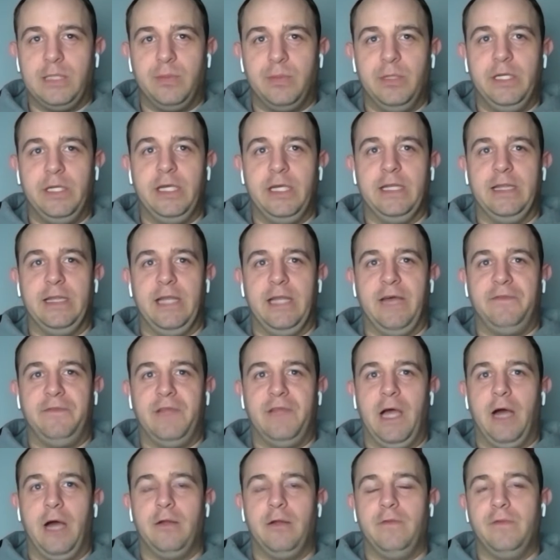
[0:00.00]
get left
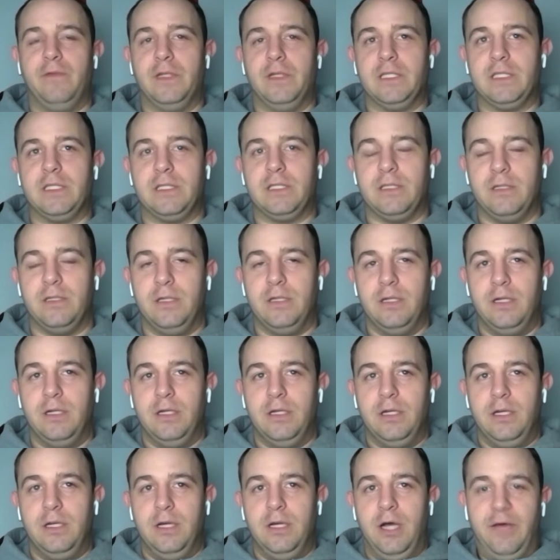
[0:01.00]
out of this,
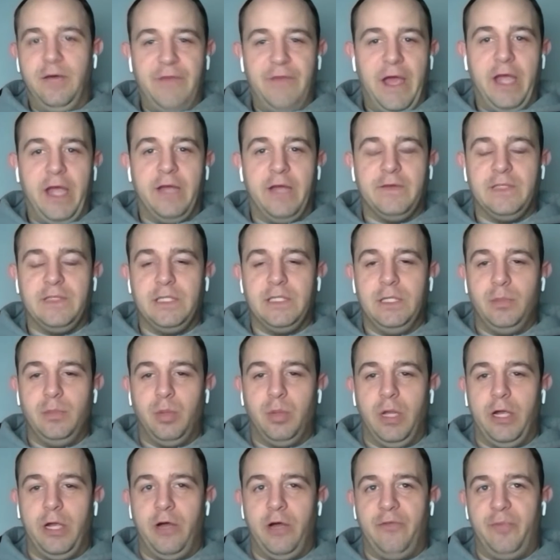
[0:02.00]
of the AFC
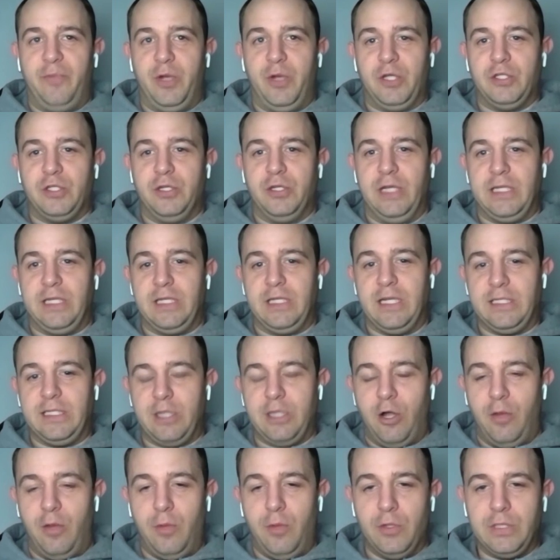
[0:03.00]
playoff picture. That's
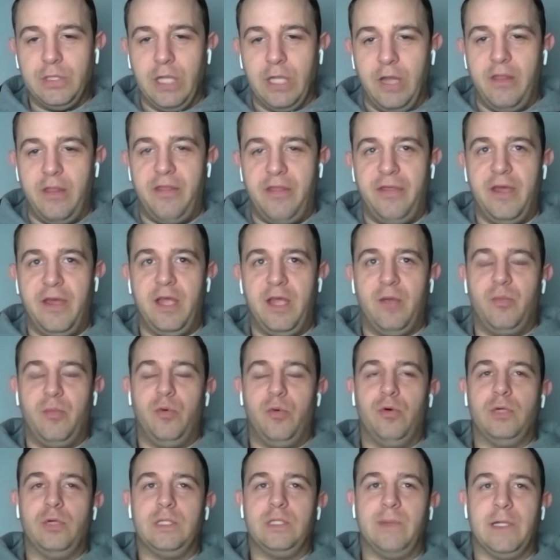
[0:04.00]
almost
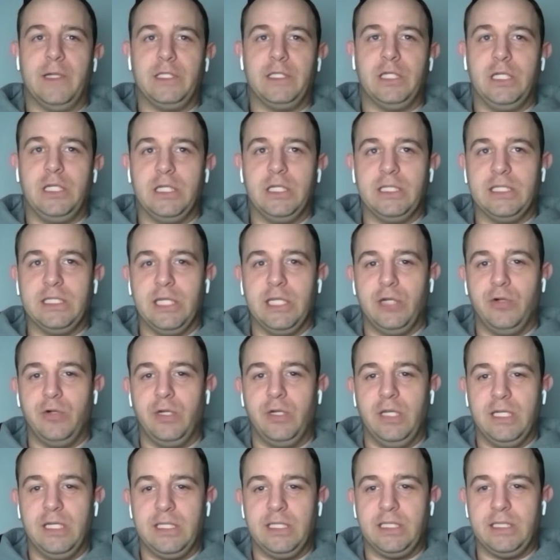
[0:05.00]
unthinkable, especially considering
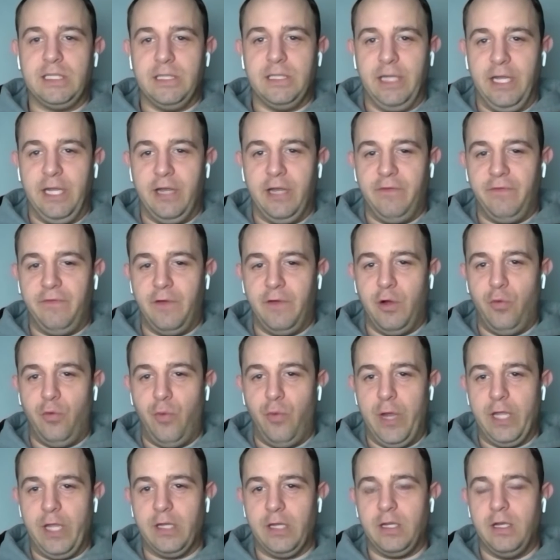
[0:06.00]
this, the NFL
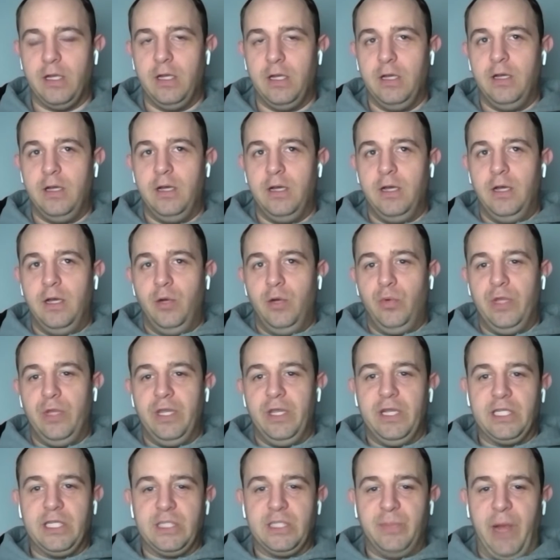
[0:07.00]
went with an
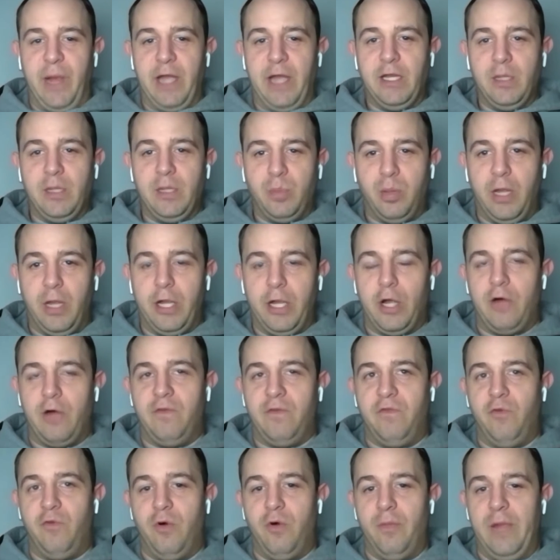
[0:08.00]
expanded playoff
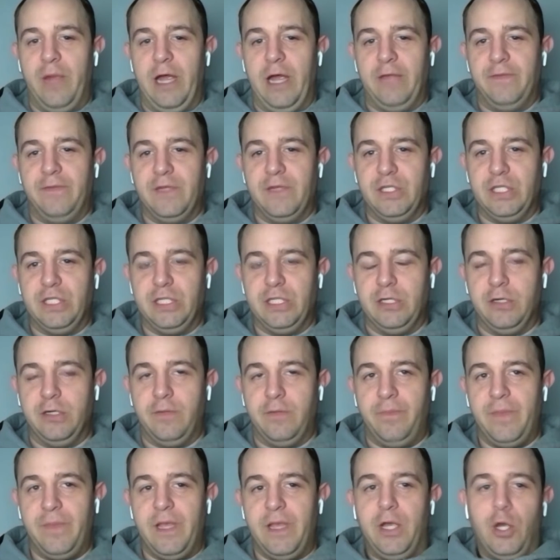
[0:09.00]
format this year.
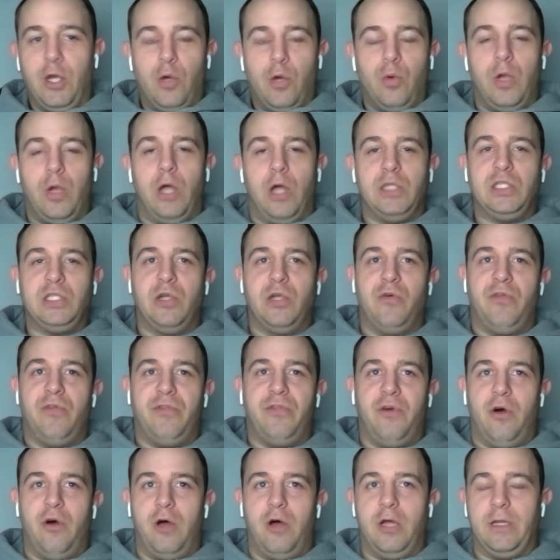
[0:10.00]
We also
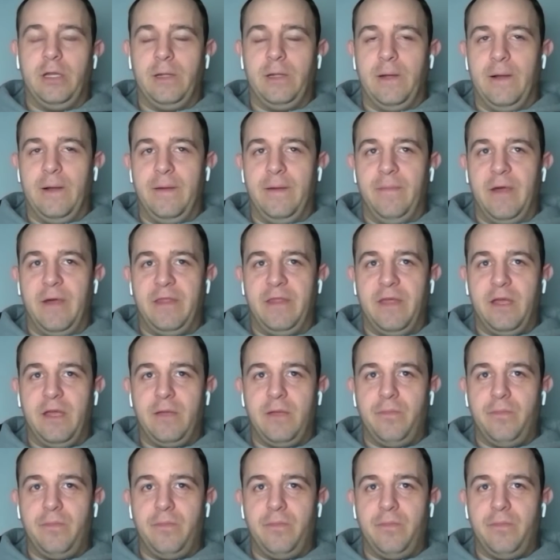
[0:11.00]
thought, I think